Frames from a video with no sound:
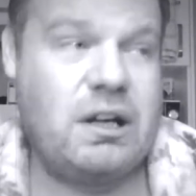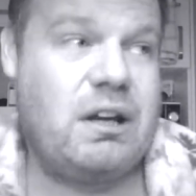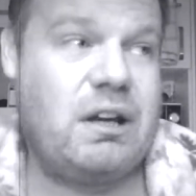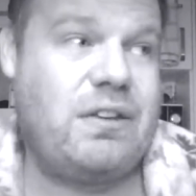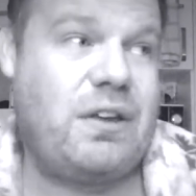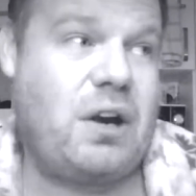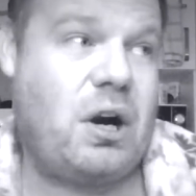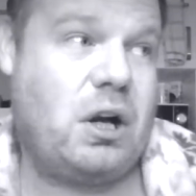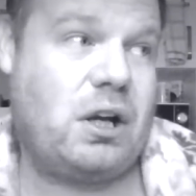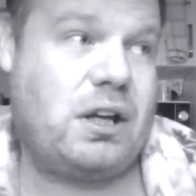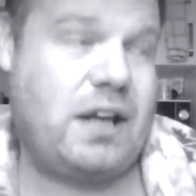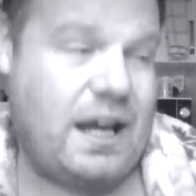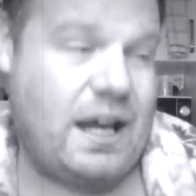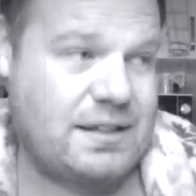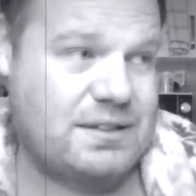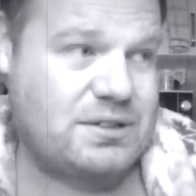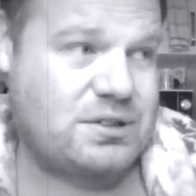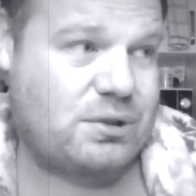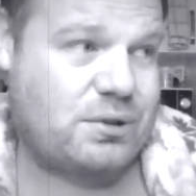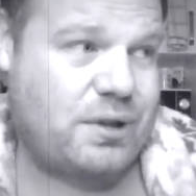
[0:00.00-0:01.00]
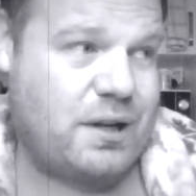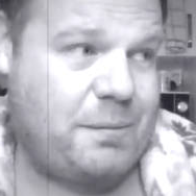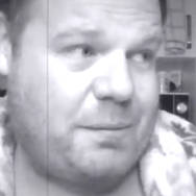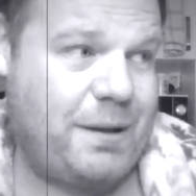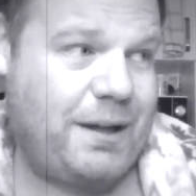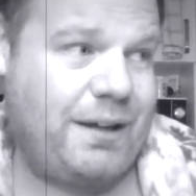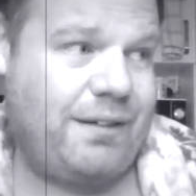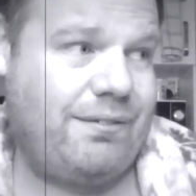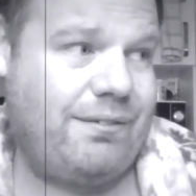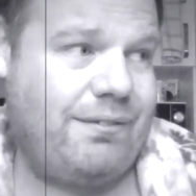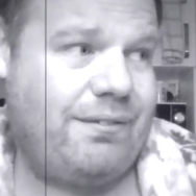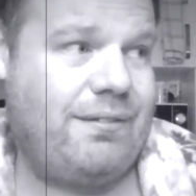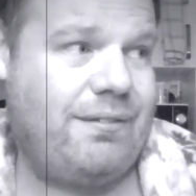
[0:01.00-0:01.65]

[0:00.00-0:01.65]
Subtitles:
there are cats screaming